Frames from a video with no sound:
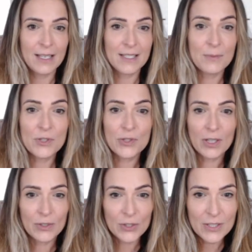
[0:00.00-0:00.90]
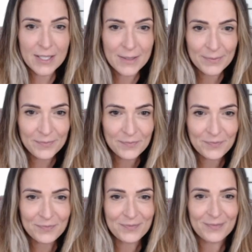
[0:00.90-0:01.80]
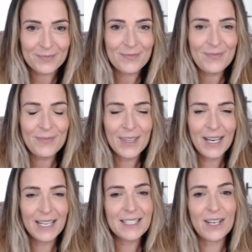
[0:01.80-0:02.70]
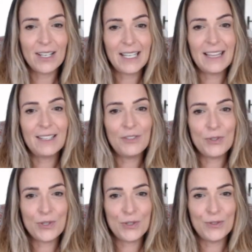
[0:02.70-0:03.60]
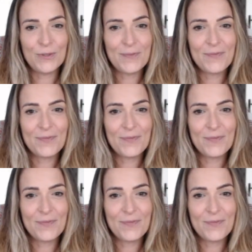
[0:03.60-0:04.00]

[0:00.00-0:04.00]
some struggles. Hi, Dawn, I love you too.